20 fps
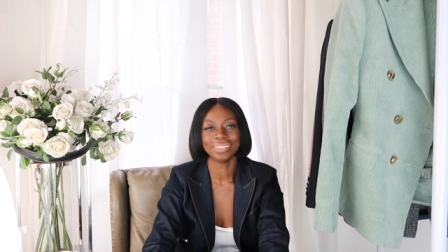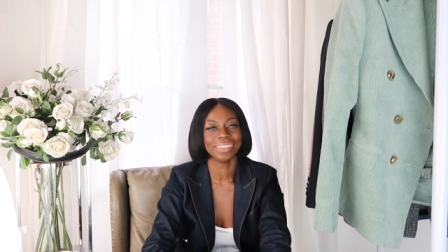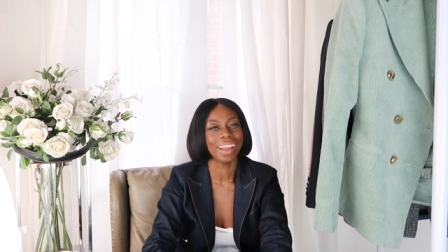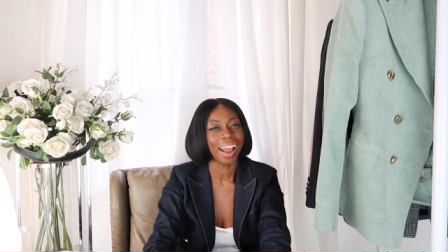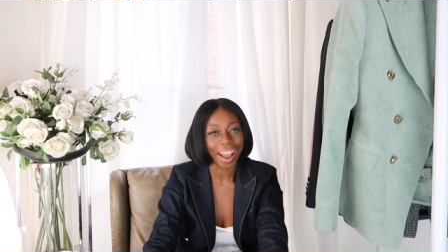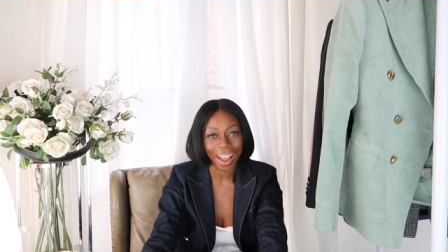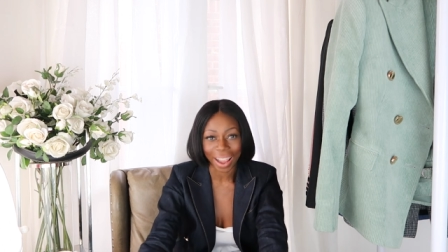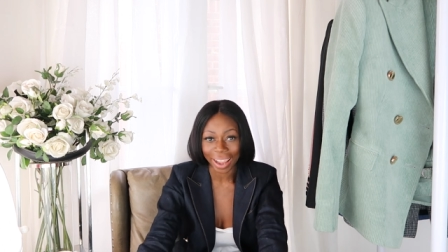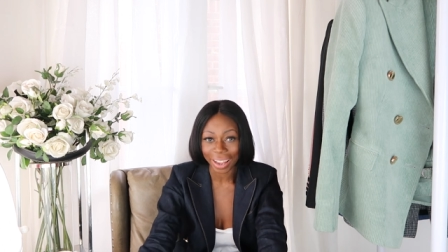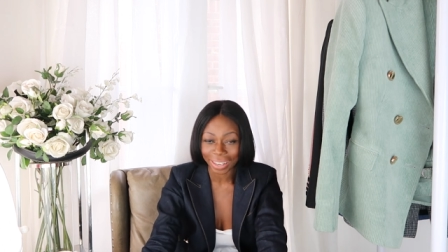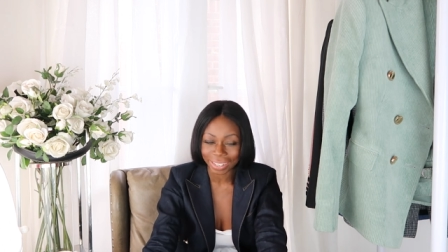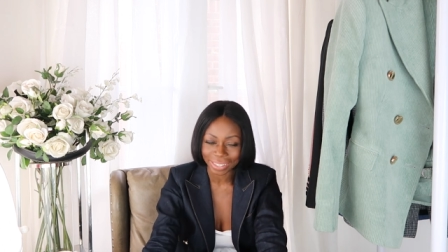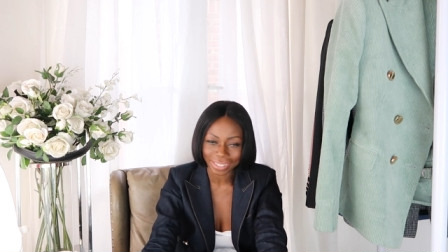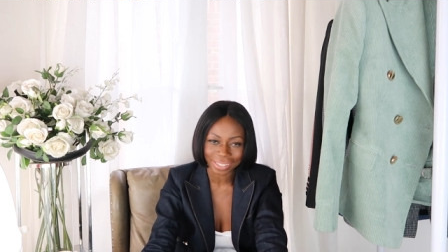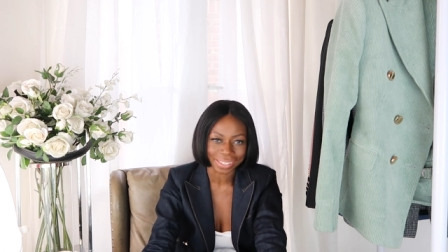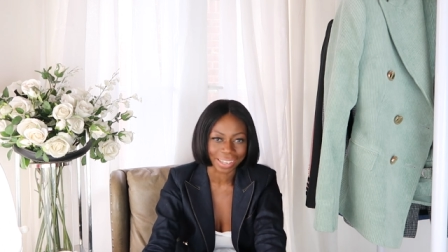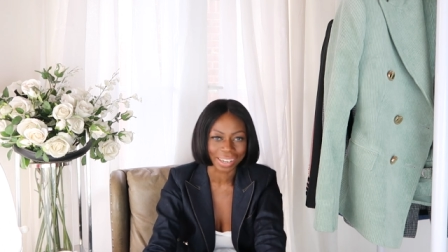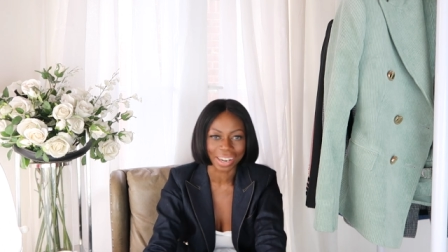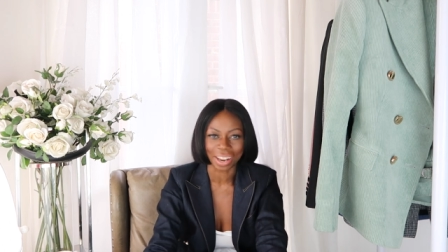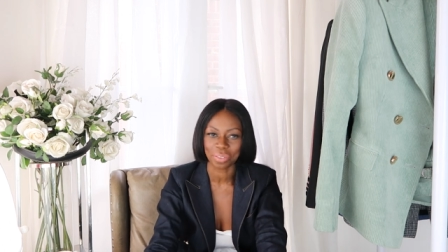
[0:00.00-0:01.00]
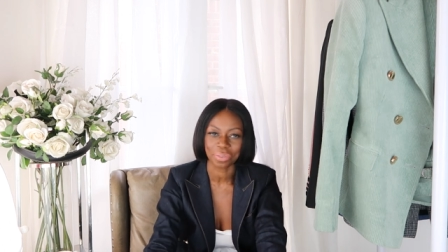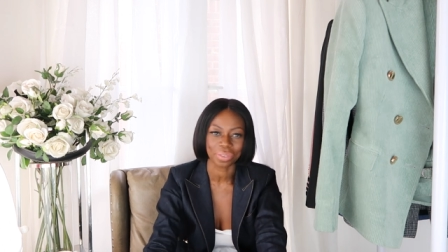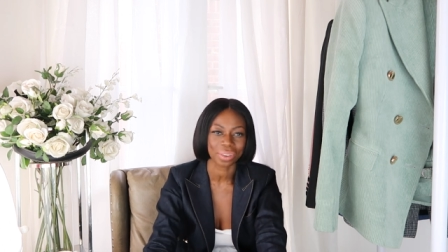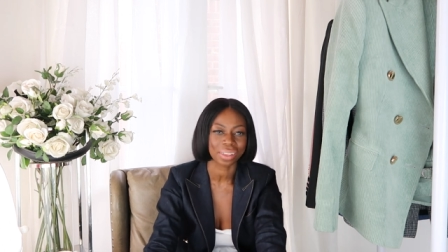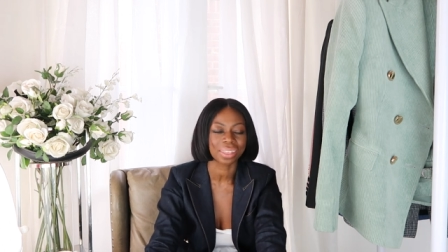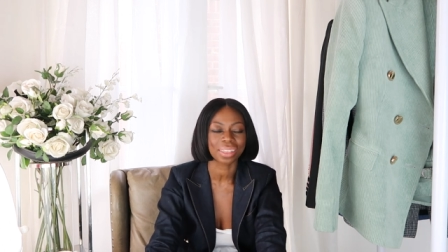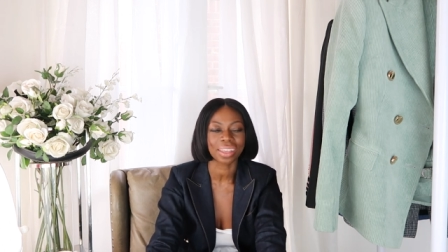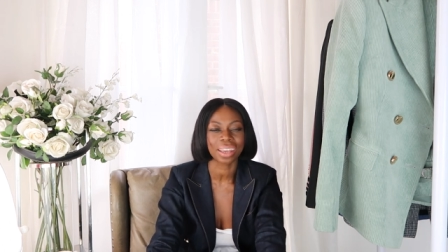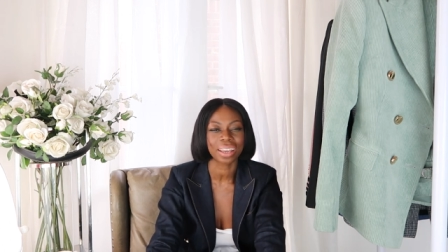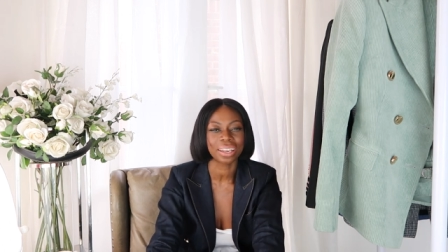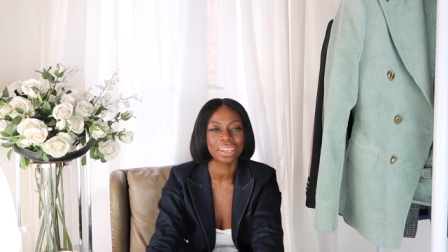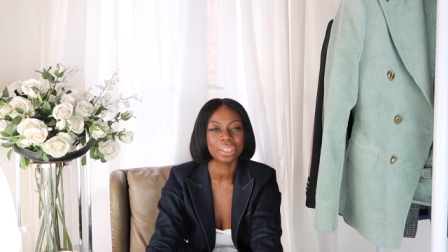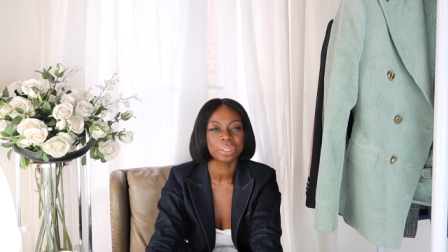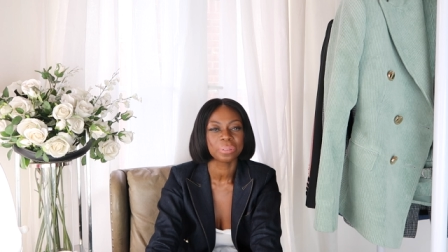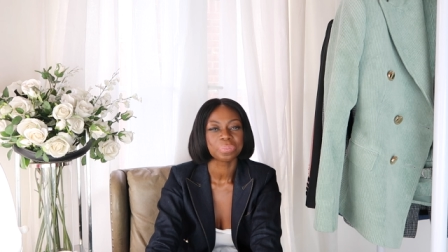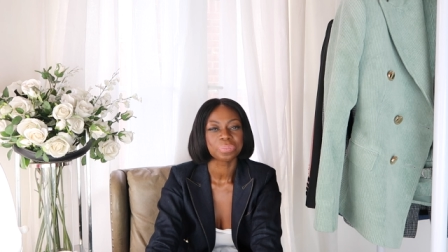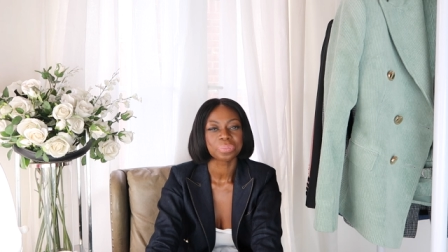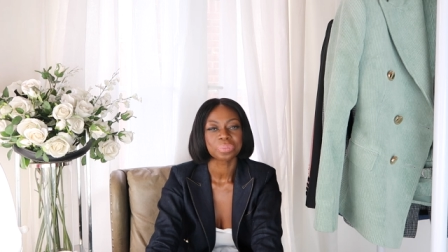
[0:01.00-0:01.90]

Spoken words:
nice and everything.